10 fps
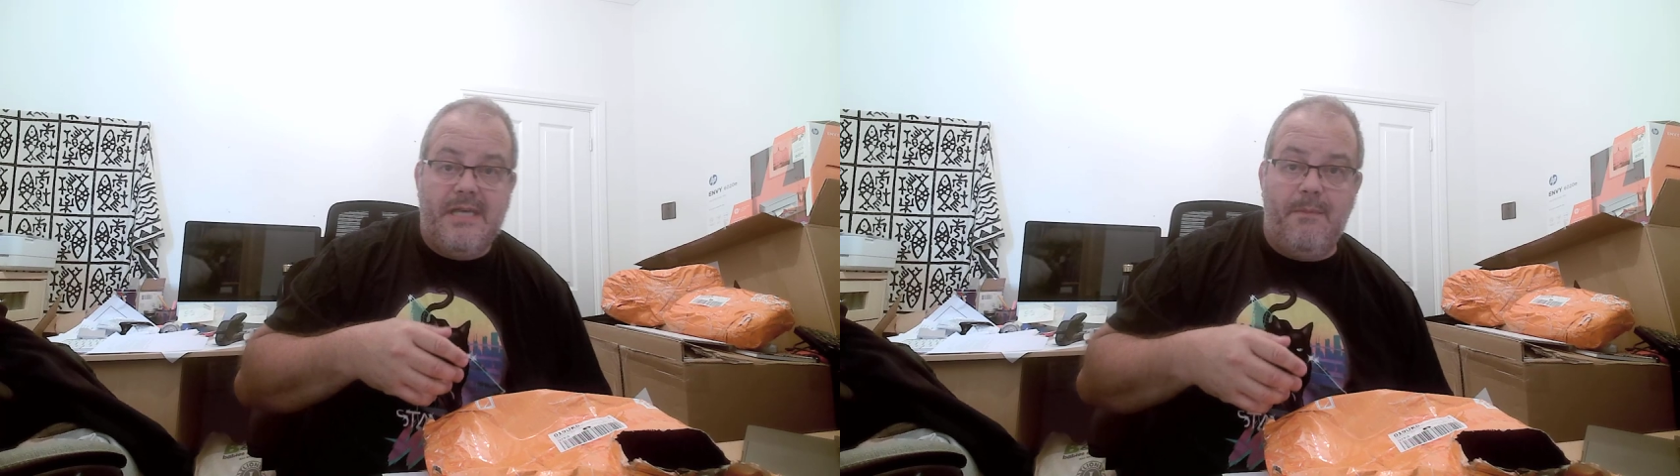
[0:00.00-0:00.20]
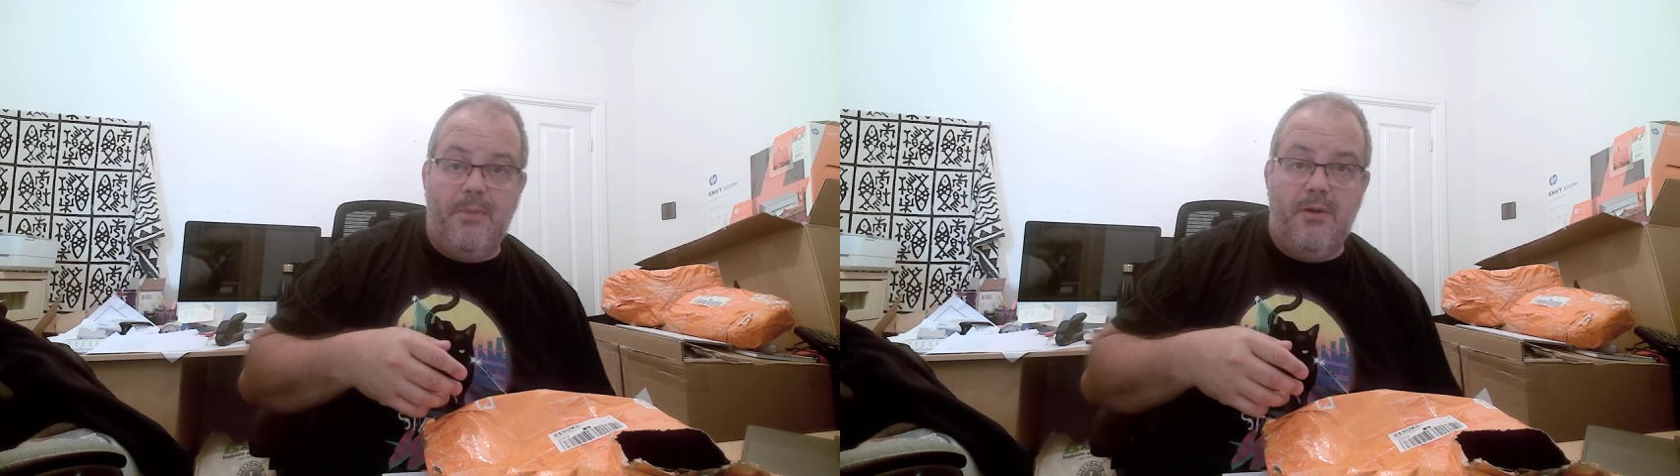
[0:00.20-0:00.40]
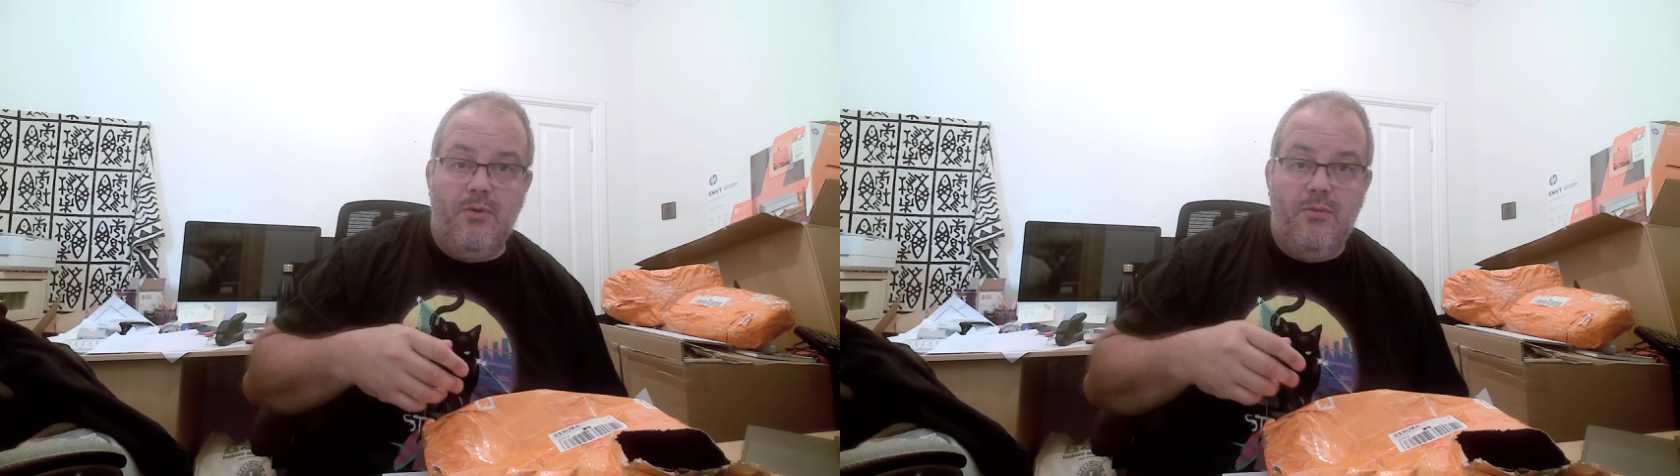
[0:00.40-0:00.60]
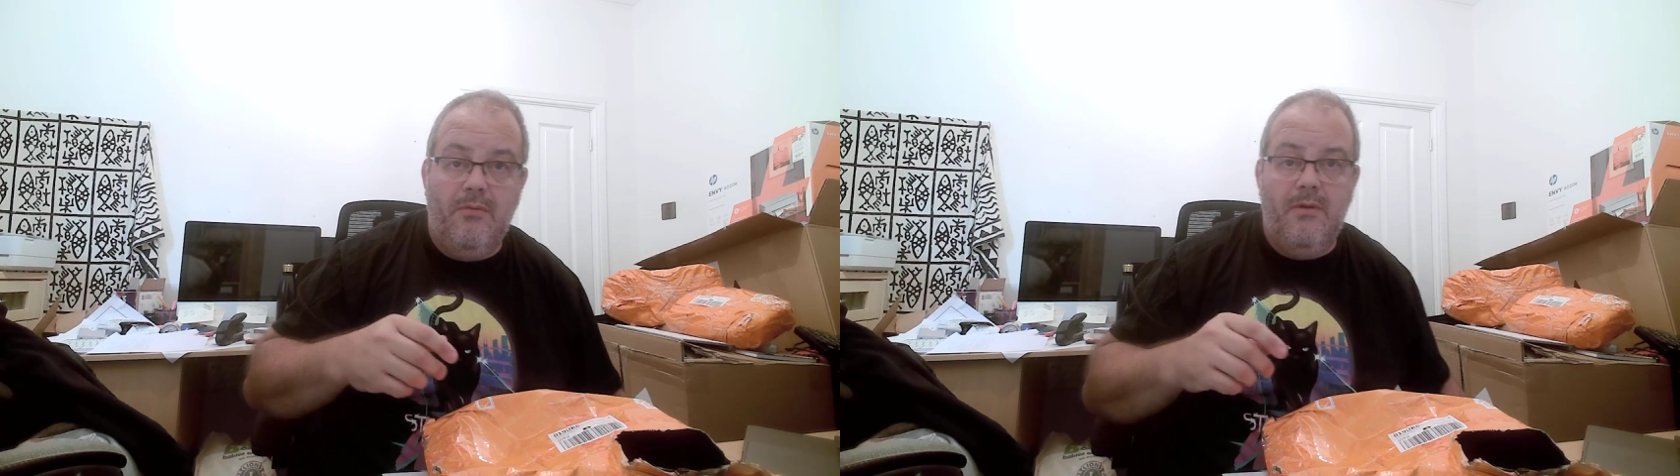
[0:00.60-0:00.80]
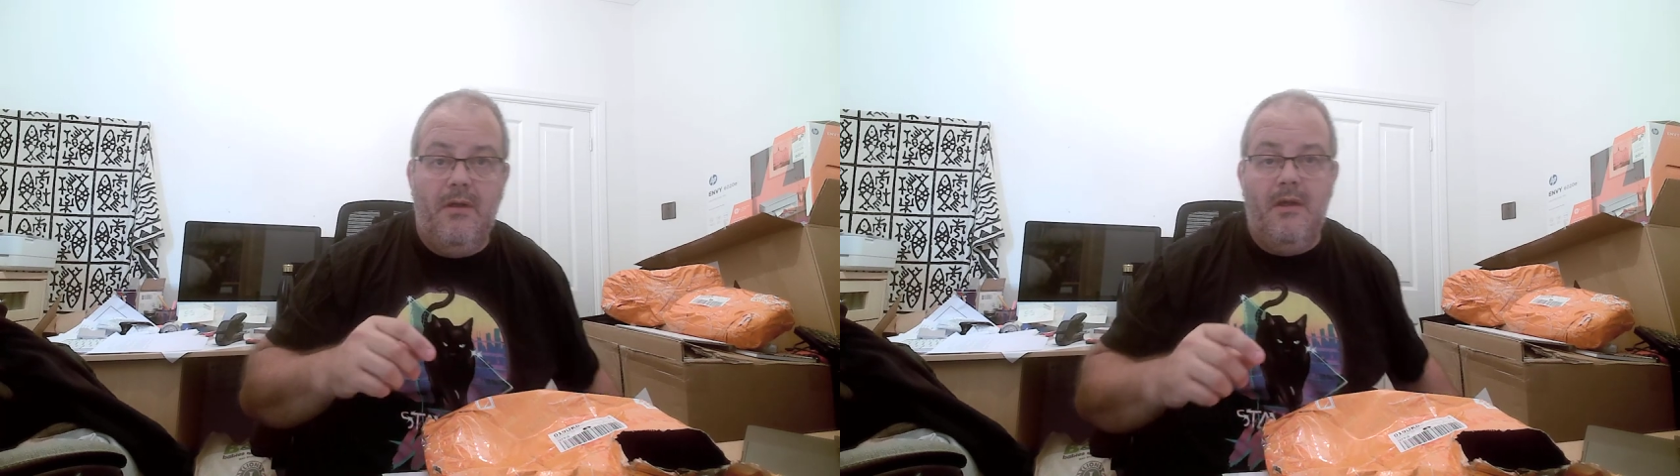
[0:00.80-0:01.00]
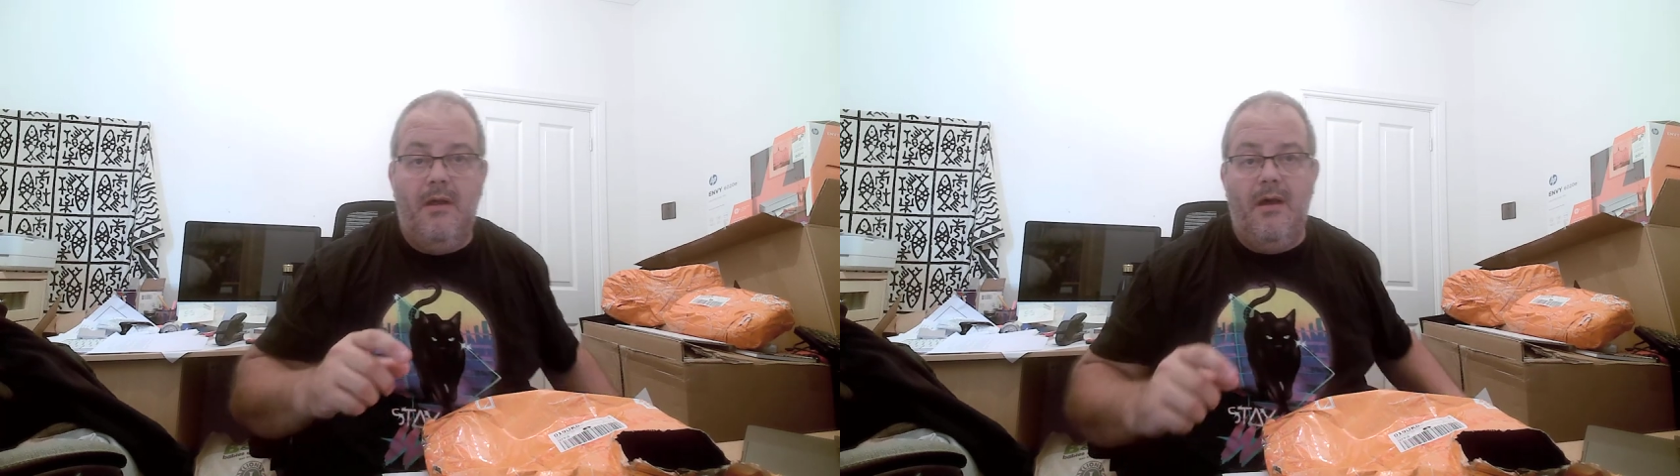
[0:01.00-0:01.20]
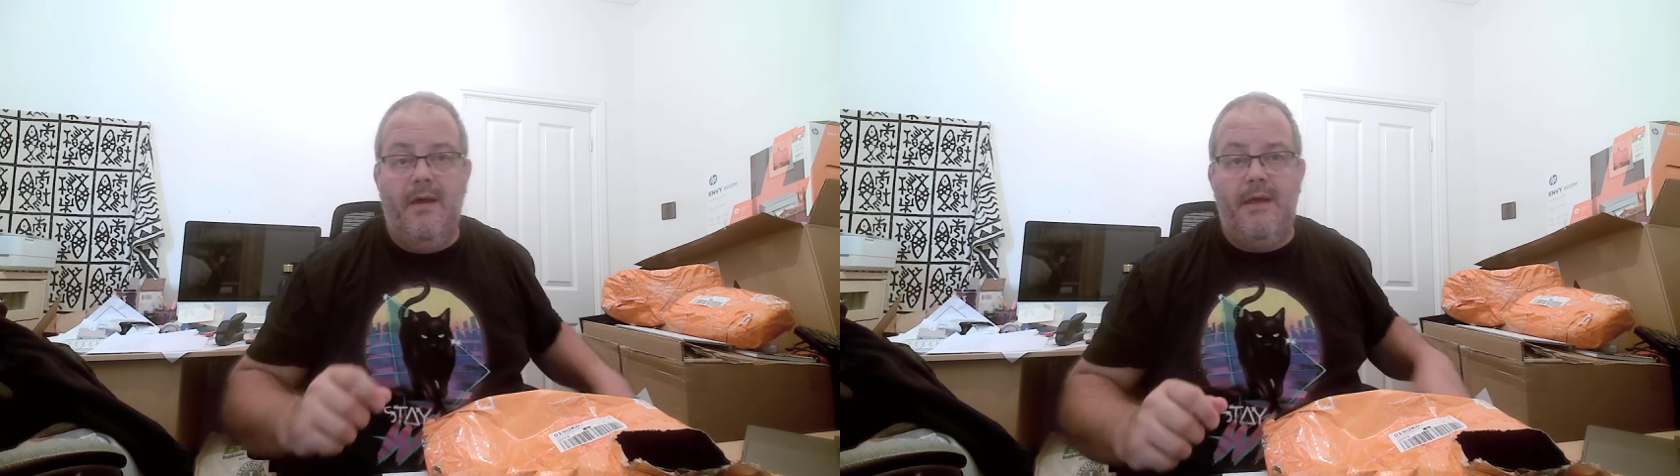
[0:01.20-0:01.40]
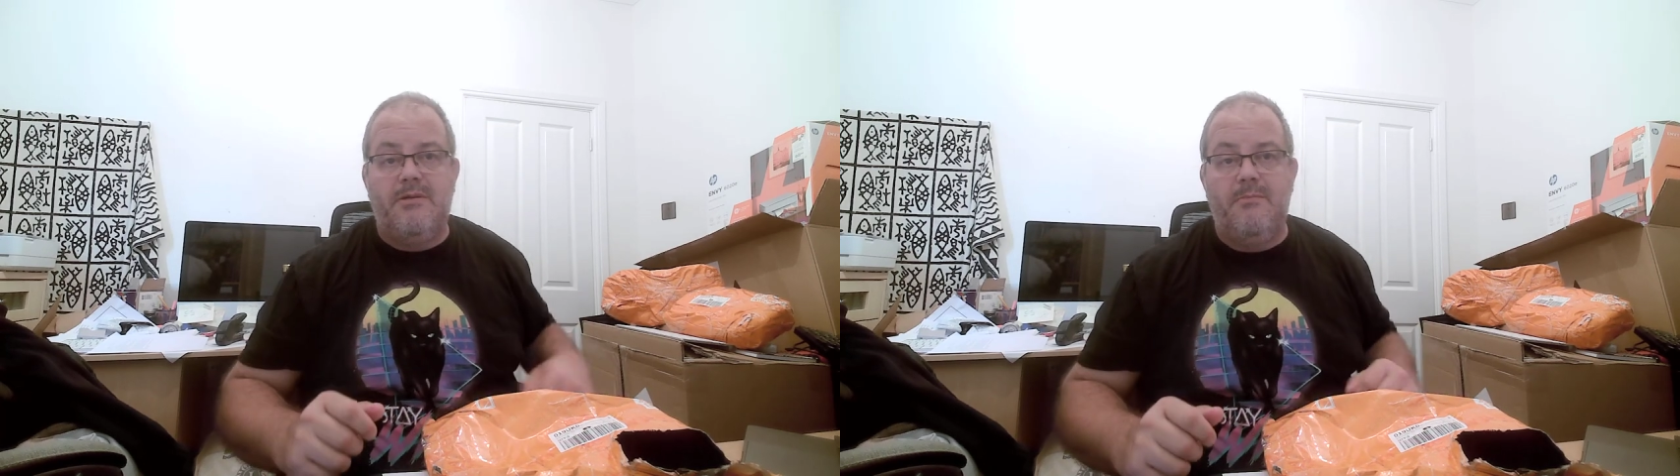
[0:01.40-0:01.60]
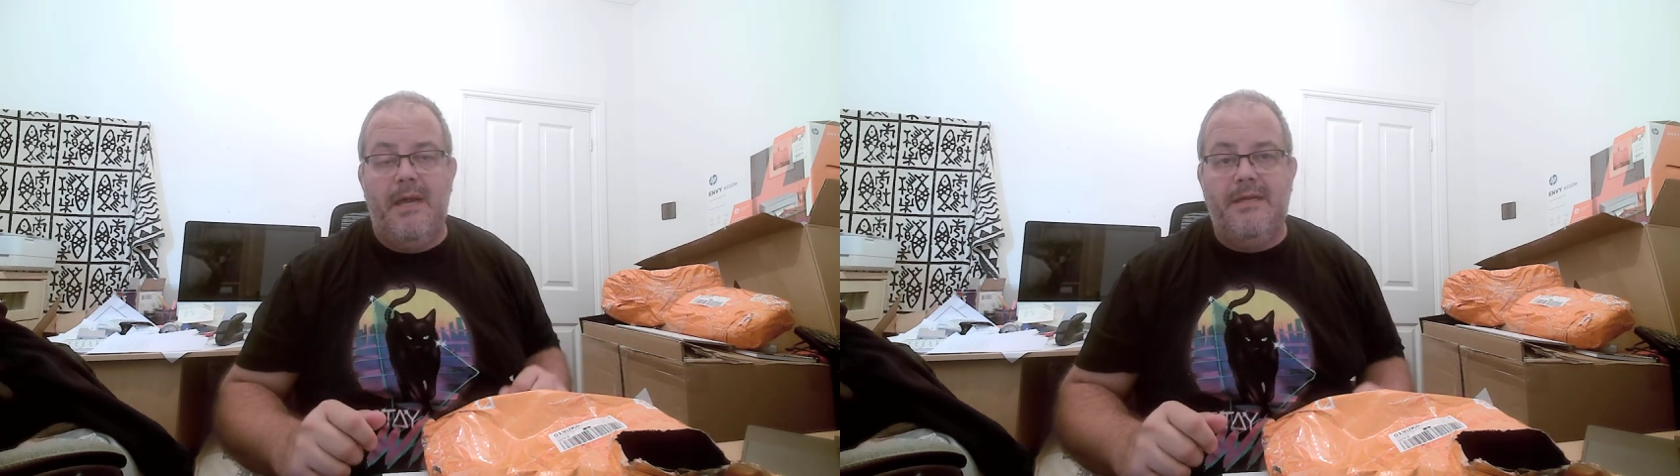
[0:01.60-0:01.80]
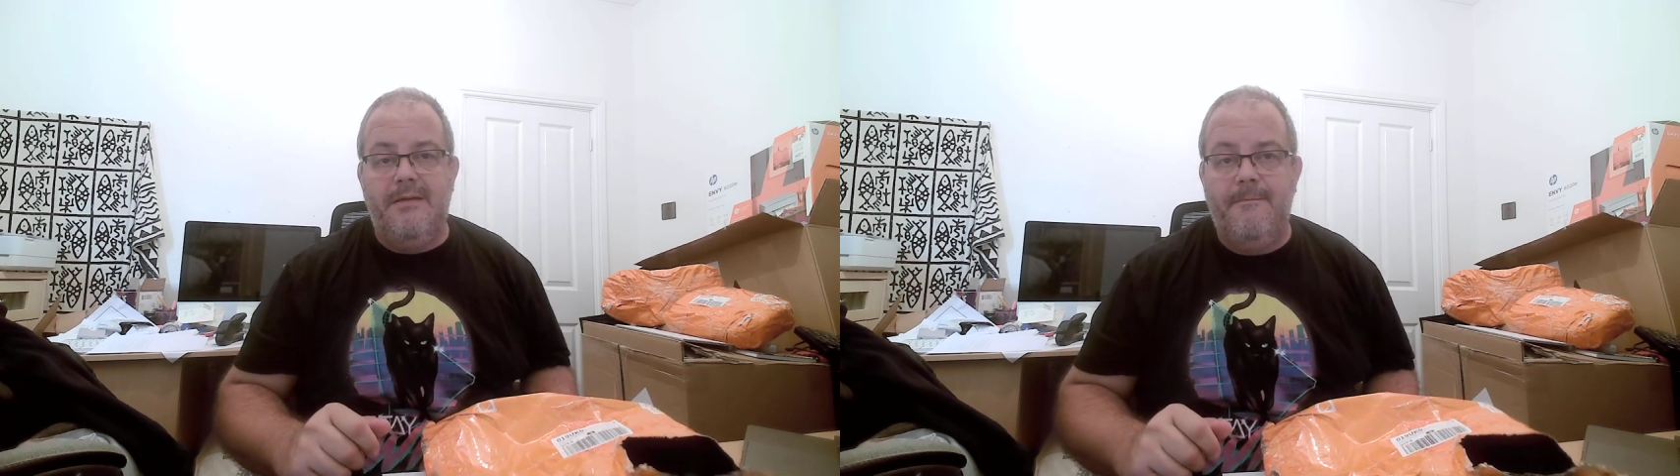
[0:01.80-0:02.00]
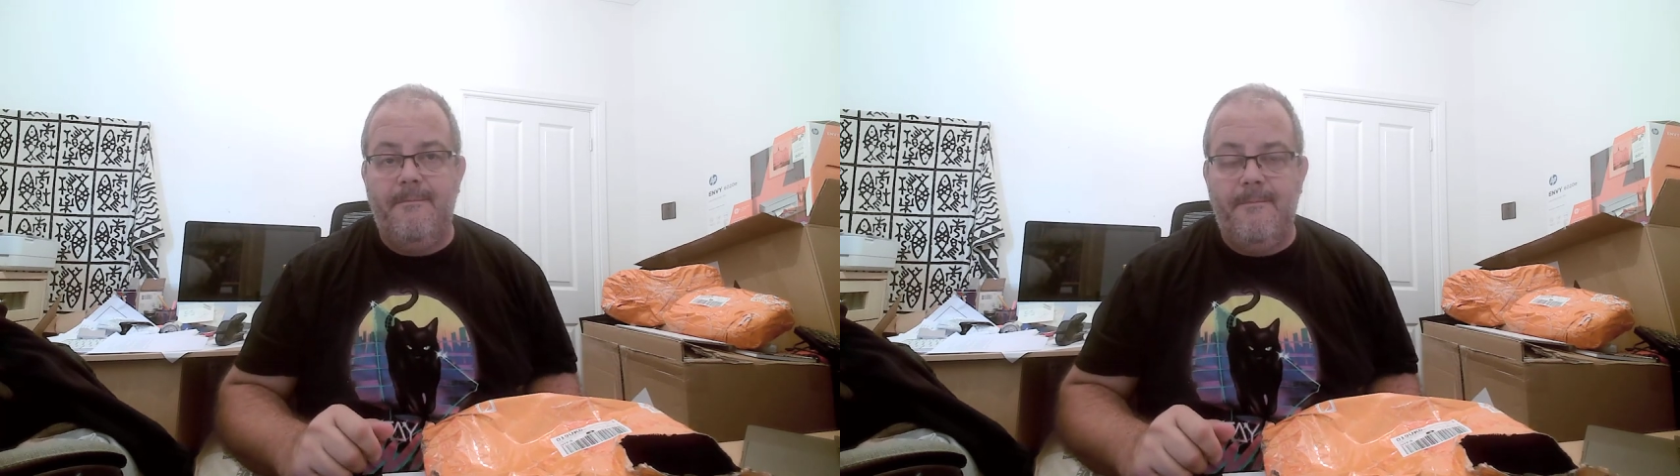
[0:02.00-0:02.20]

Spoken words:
hit bundle, that was amazing.